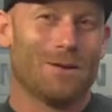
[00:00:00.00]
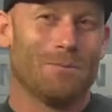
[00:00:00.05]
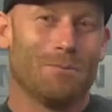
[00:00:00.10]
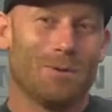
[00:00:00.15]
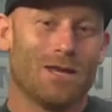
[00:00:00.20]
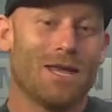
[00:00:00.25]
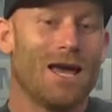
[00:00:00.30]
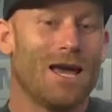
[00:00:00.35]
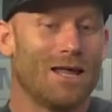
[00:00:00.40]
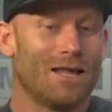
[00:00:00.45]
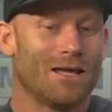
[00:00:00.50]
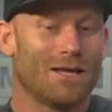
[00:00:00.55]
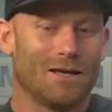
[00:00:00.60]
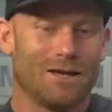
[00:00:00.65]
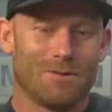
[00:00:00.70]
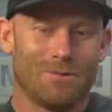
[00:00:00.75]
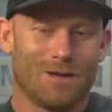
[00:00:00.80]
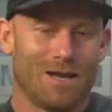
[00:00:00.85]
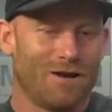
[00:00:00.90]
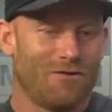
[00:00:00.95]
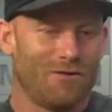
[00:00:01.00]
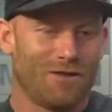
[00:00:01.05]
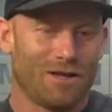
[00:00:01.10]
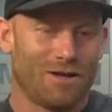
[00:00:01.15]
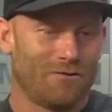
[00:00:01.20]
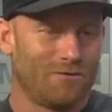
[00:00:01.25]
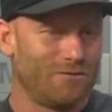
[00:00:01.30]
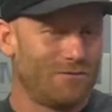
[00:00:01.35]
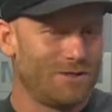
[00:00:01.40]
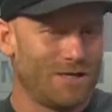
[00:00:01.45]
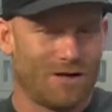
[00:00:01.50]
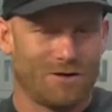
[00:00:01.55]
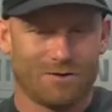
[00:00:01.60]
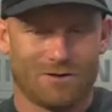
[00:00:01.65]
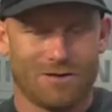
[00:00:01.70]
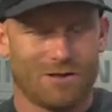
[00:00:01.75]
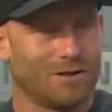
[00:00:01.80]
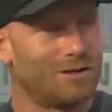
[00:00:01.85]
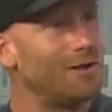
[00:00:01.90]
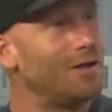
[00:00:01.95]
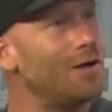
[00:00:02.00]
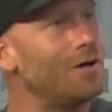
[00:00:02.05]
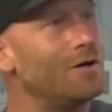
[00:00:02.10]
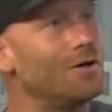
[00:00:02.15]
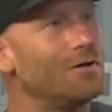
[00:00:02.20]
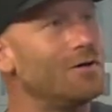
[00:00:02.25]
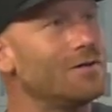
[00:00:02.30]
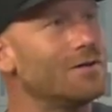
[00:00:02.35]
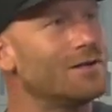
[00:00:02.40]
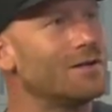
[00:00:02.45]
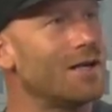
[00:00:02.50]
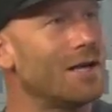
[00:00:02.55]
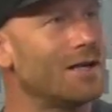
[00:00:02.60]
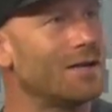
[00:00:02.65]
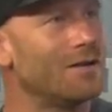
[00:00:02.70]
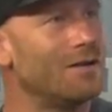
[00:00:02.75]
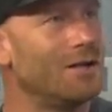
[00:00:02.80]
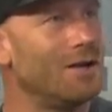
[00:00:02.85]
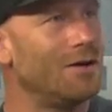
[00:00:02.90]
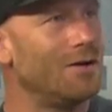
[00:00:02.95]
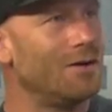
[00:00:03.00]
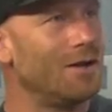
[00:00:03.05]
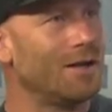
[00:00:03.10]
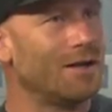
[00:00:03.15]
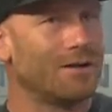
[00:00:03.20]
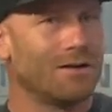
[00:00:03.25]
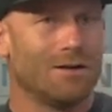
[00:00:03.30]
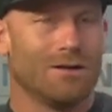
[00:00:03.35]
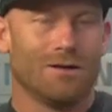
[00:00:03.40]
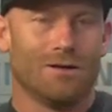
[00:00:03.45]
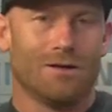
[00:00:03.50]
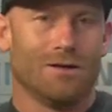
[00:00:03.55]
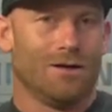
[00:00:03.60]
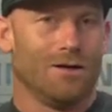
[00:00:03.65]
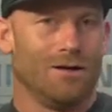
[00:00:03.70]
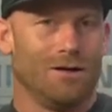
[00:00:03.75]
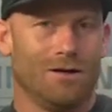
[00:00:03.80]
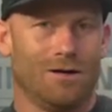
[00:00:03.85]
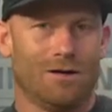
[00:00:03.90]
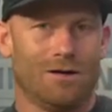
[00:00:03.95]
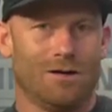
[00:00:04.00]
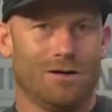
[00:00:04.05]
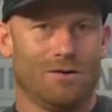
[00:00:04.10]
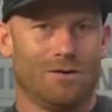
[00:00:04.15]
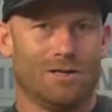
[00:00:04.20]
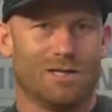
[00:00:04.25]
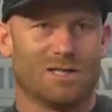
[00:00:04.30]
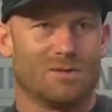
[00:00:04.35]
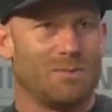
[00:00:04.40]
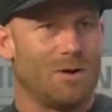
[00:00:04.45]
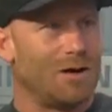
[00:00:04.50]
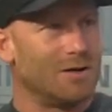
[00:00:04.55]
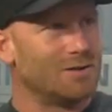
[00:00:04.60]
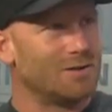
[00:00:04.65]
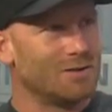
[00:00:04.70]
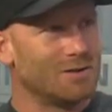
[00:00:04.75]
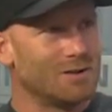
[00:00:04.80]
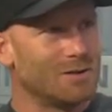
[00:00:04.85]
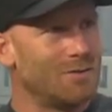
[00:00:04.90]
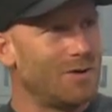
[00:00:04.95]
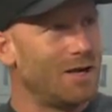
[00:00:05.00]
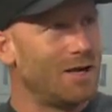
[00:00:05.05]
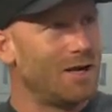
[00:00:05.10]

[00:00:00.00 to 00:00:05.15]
But yeah, like, I mean, everything down to the clothes, like, you know, like the sponsors that we had.